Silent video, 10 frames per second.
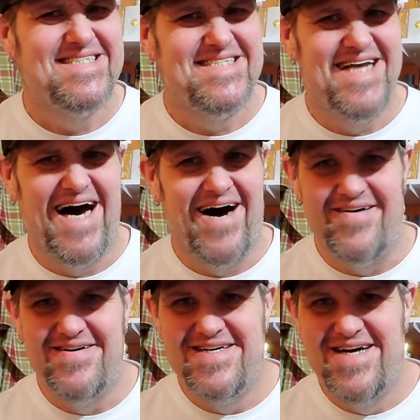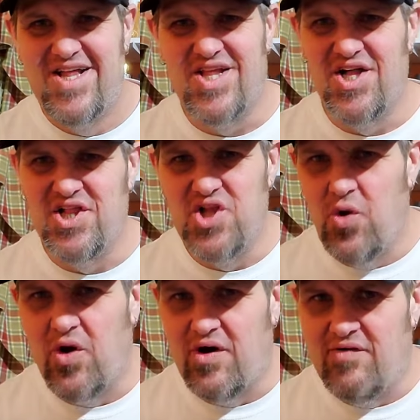Now, the
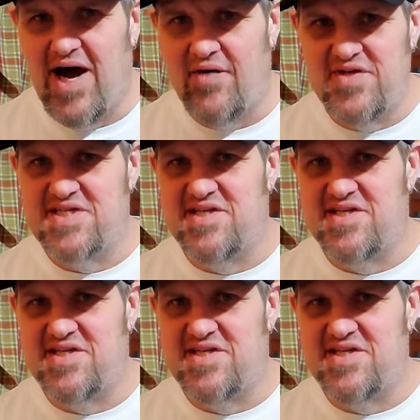lure around this